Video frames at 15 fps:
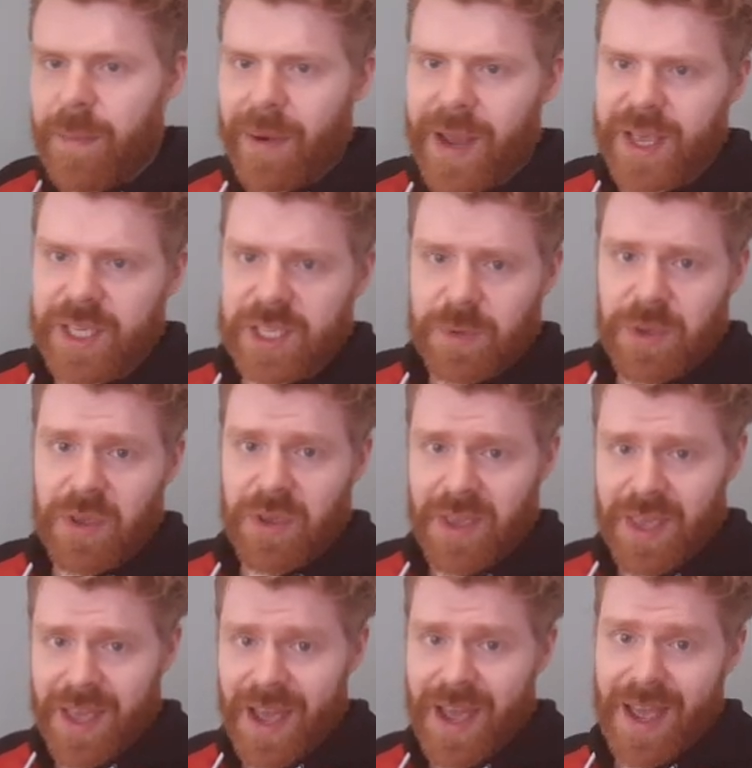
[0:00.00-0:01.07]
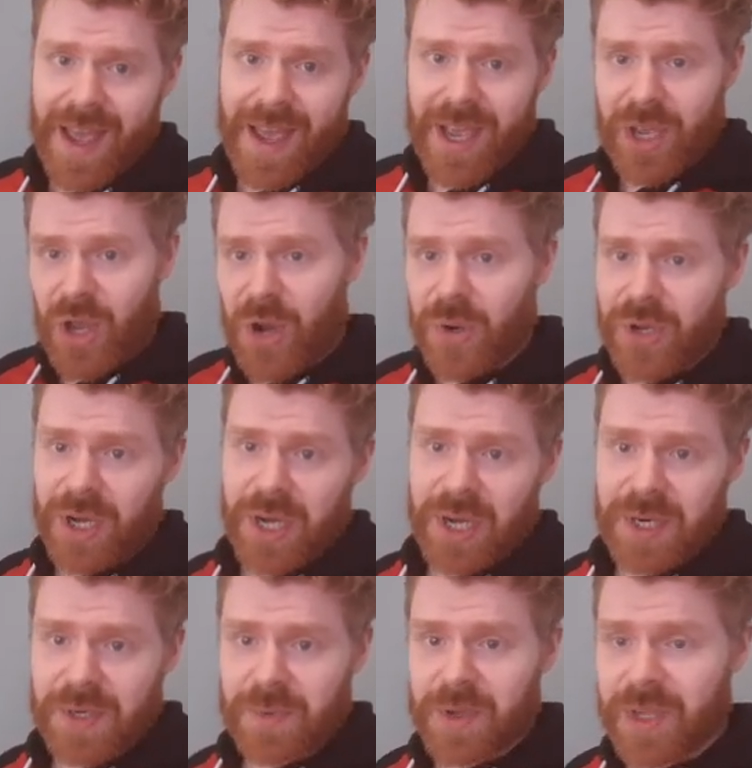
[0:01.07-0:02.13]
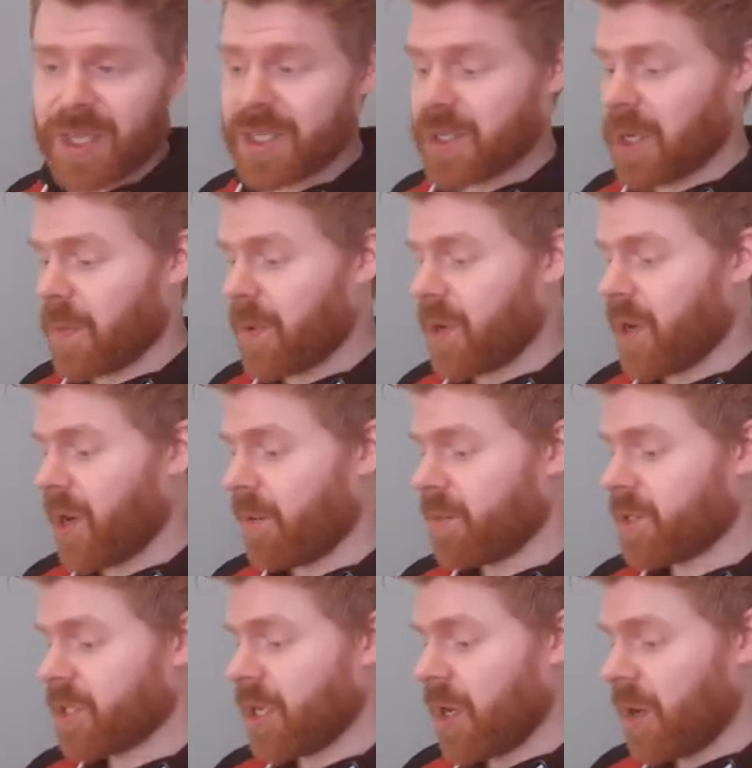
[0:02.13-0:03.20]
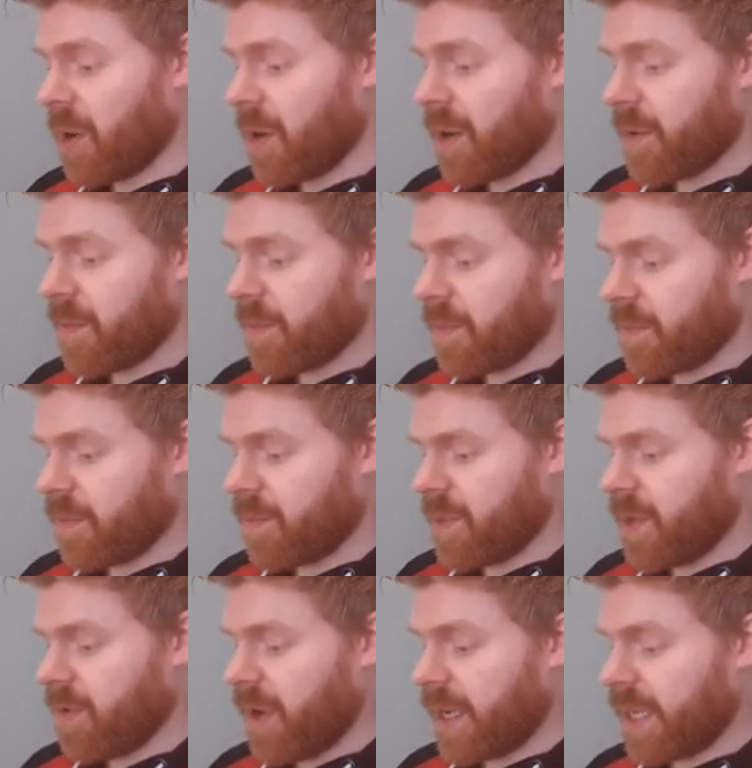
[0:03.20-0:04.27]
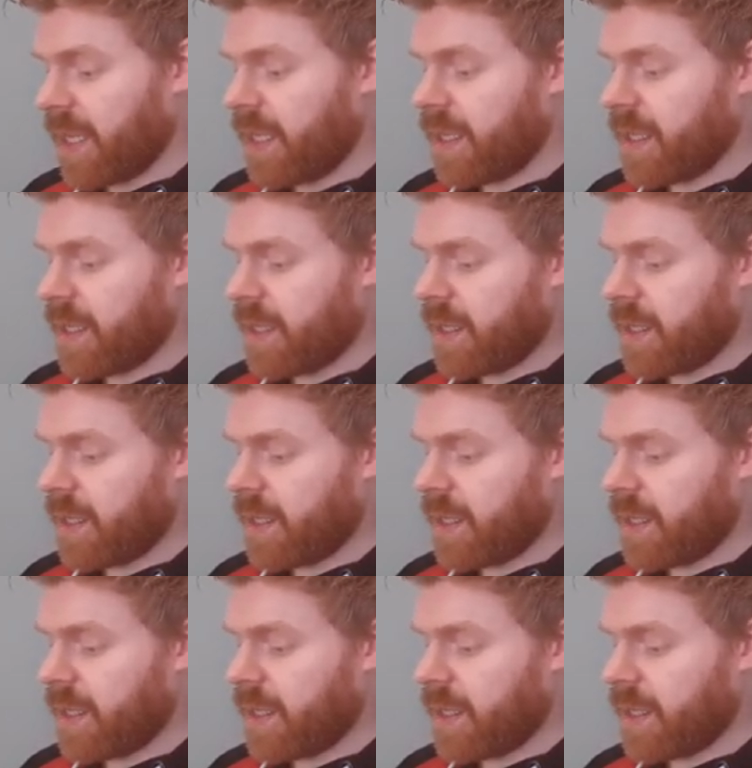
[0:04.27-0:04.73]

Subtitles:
place where you can get a code card, which is coming up. So, be ready.